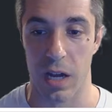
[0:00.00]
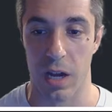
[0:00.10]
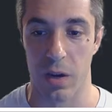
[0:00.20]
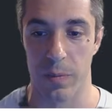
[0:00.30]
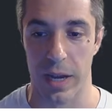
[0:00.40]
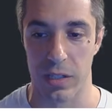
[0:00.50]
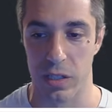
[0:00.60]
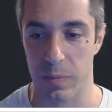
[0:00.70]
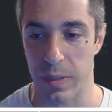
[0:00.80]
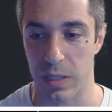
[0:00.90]
Oh, my
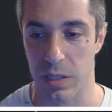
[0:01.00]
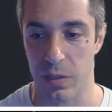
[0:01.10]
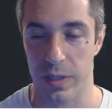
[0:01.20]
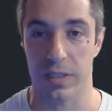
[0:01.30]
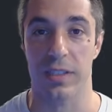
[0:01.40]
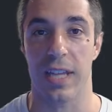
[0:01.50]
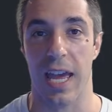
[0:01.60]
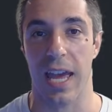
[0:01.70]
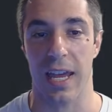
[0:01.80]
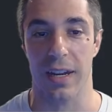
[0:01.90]
GPU is
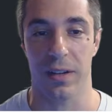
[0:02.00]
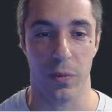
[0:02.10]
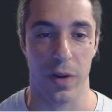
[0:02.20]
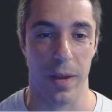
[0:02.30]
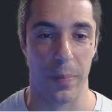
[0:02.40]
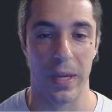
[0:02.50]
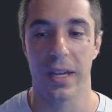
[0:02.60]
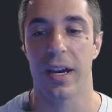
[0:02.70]
dead. Rip.